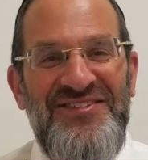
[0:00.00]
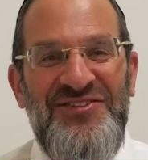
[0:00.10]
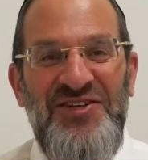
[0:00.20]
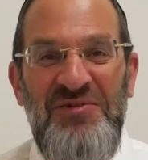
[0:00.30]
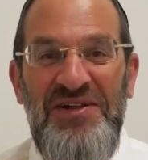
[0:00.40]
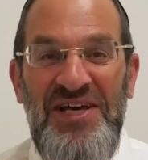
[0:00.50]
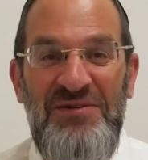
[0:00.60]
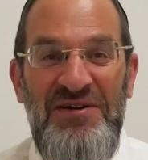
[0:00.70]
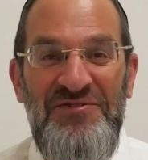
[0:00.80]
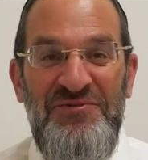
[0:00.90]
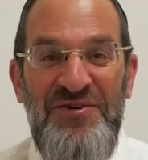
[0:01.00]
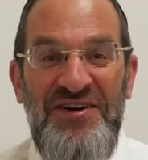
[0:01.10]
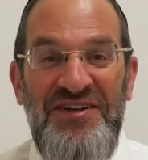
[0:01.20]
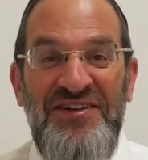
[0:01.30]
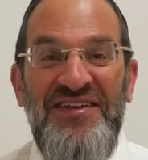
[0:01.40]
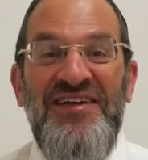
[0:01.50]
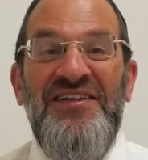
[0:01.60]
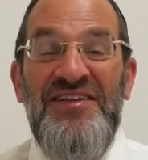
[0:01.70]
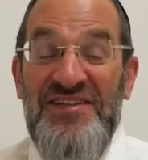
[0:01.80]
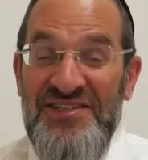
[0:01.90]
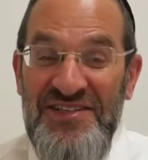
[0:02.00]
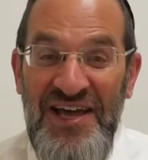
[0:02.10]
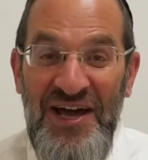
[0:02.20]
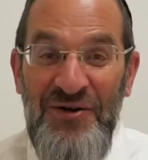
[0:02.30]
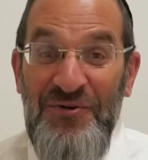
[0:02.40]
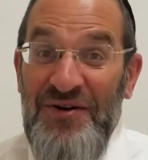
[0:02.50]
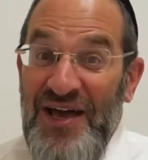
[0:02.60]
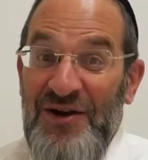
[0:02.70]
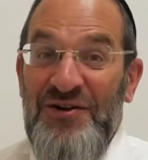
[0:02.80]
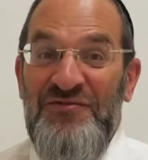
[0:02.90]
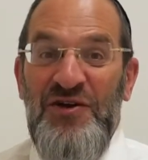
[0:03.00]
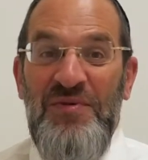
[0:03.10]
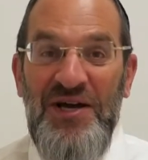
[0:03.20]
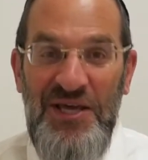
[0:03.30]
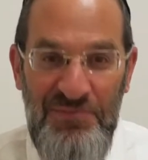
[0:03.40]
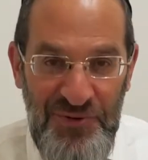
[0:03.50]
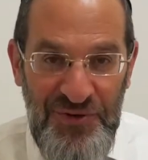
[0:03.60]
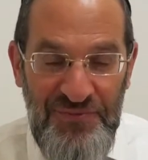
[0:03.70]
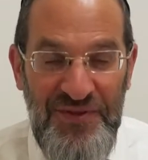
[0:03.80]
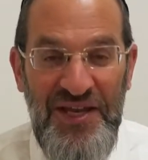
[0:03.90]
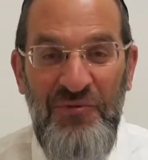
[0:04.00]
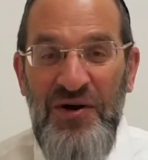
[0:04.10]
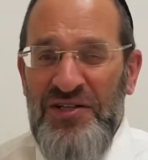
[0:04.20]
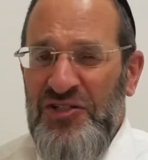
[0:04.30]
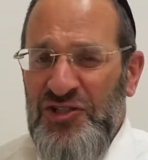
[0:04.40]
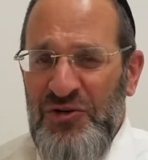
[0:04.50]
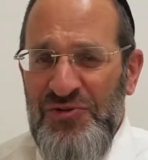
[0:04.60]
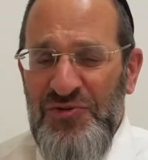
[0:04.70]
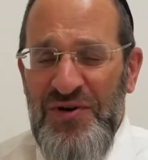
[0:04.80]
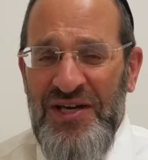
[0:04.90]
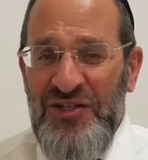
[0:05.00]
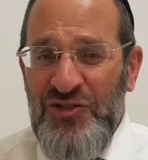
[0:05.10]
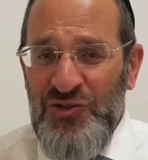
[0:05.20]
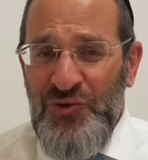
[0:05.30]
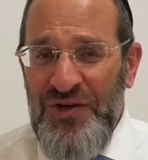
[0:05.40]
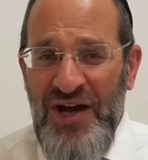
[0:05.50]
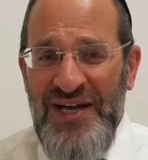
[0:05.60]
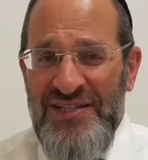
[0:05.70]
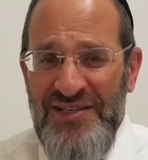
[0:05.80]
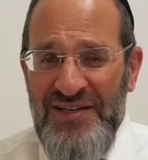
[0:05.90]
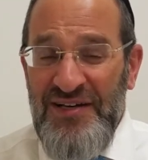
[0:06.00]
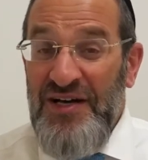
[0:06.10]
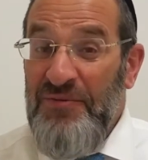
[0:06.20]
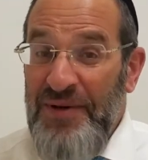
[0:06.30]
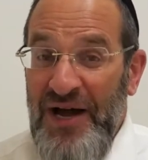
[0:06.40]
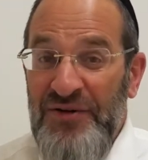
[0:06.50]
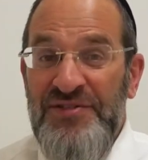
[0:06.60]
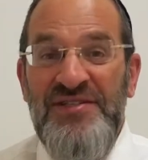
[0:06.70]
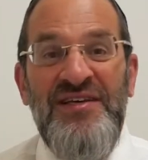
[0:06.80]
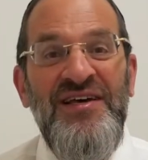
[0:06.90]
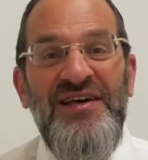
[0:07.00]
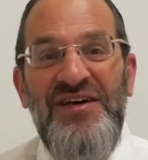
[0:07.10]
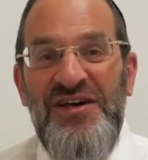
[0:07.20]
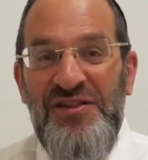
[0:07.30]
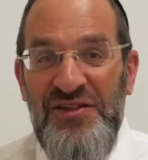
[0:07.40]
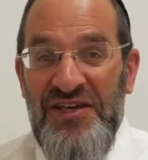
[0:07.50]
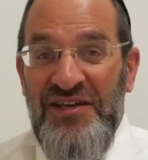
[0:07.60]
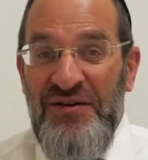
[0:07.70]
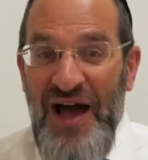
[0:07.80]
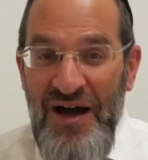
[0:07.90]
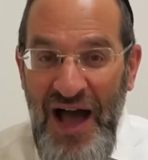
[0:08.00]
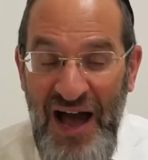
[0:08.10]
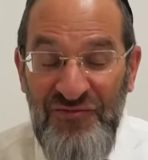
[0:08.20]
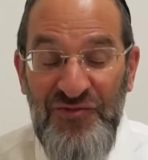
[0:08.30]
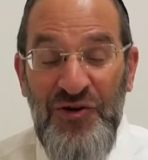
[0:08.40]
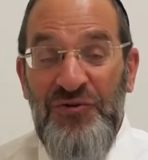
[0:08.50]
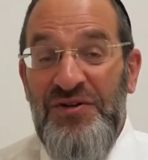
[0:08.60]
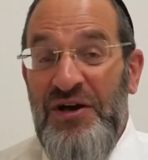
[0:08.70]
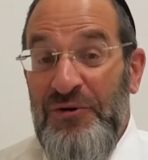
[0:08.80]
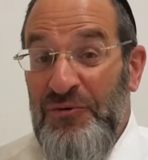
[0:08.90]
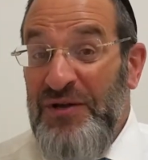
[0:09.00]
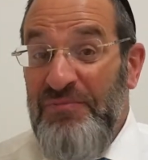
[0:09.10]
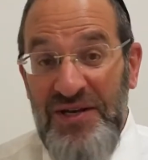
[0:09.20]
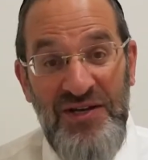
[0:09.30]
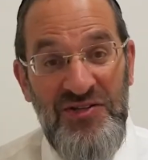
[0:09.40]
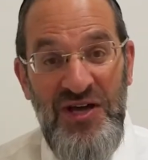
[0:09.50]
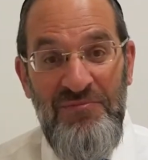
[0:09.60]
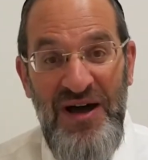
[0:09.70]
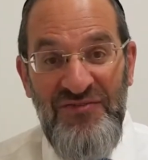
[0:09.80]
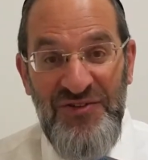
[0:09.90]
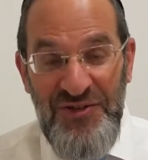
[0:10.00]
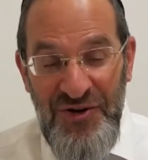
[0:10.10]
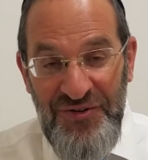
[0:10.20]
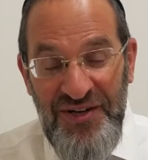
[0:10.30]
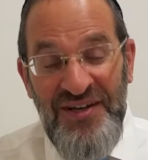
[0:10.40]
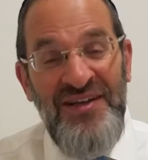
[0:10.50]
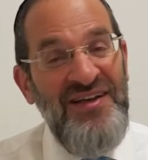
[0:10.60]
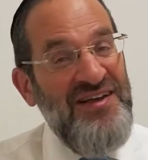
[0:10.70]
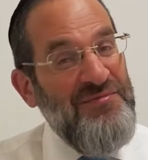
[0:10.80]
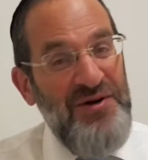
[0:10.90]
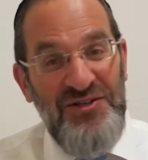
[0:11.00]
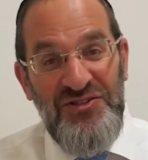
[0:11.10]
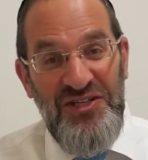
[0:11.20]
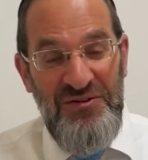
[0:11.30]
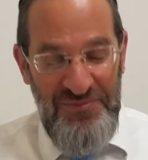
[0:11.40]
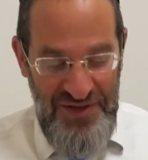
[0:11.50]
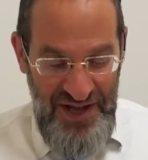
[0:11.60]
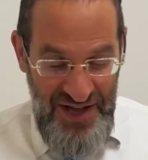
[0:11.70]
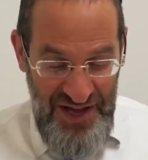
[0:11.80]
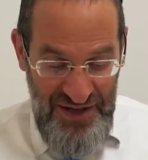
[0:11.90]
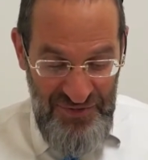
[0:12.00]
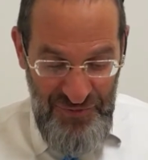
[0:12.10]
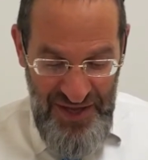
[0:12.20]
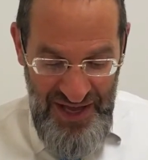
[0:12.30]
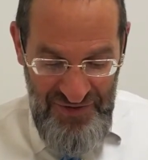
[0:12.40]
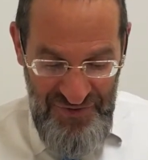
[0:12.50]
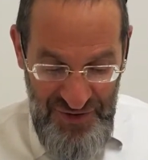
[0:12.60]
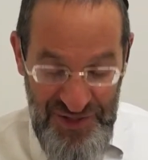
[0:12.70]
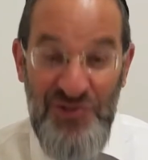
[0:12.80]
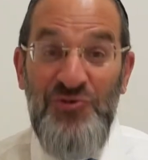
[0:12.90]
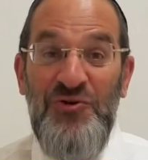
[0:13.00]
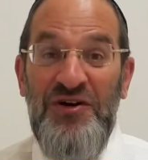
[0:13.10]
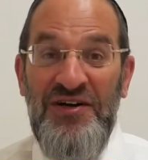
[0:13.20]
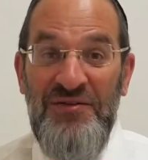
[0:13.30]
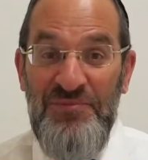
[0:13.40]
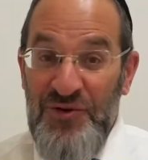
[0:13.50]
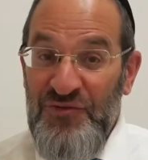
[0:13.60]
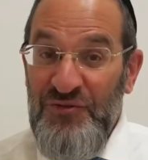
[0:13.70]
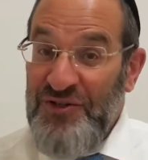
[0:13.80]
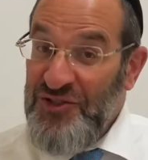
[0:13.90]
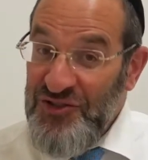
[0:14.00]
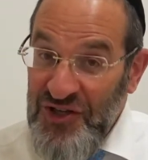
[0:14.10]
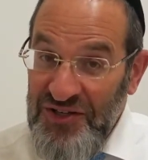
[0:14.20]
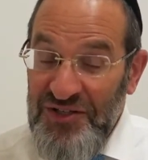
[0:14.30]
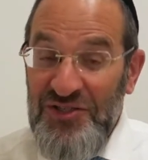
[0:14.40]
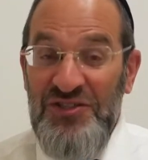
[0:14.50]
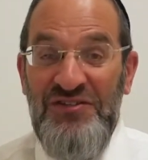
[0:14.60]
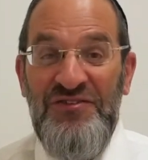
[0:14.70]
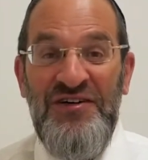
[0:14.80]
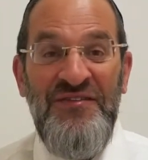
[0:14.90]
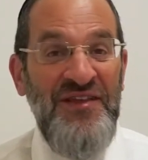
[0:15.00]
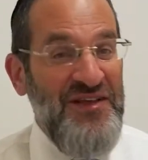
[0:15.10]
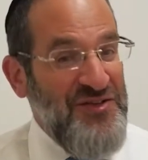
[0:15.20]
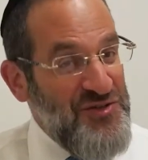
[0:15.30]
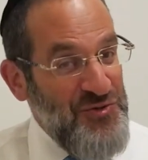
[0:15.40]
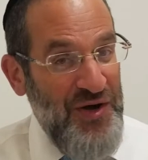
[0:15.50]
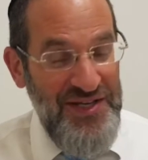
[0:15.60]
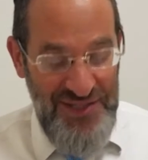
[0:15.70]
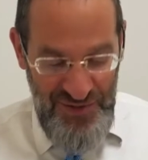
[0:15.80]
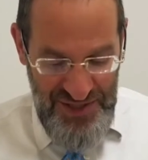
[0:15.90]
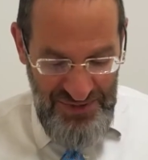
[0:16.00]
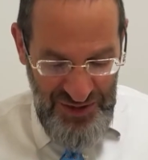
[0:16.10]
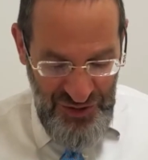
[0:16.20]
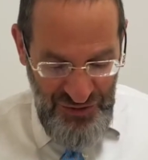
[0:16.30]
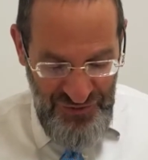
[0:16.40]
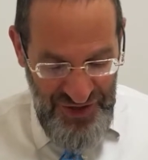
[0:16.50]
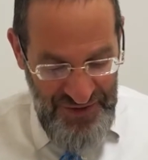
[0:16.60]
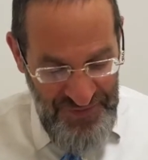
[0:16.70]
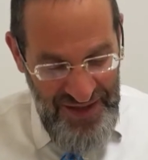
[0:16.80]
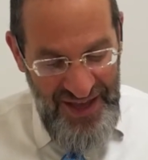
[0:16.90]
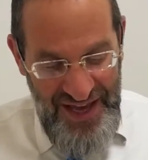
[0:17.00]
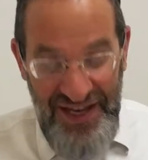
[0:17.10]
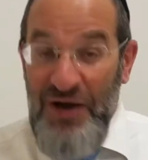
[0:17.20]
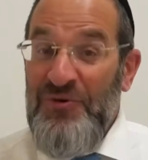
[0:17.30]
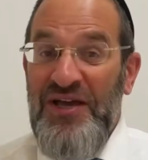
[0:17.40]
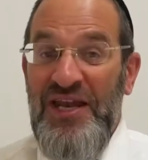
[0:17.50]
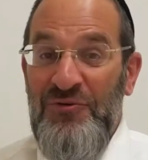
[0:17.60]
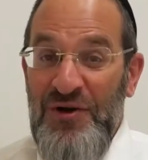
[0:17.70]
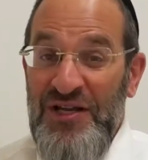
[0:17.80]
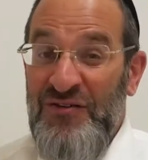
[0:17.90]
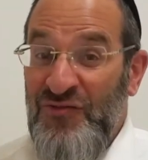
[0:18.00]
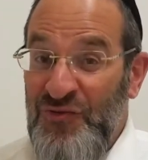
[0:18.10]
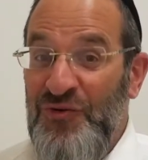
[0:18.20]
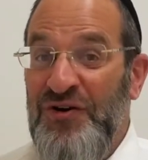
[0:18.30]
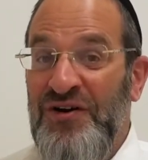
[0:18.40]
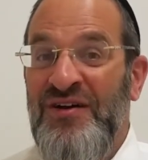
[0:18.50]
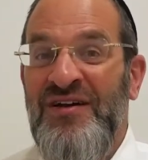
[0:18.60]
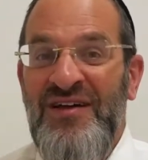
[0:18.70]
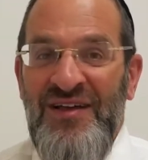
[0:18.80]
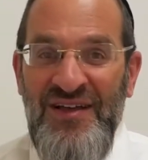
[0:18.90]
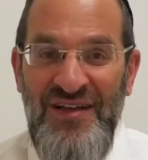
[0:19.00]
Shalom Aleichem everyone. It is now Erev Yom Kippurim, and I wanted to share with you a short idea about the Haftorah that we read Mincha time after Yonah. Baruch Hashem, we had a very strong and beautiful Rosh Hashanah in Yeshiva, strong Aseret Yemei Tshuva, and now we're getting ready for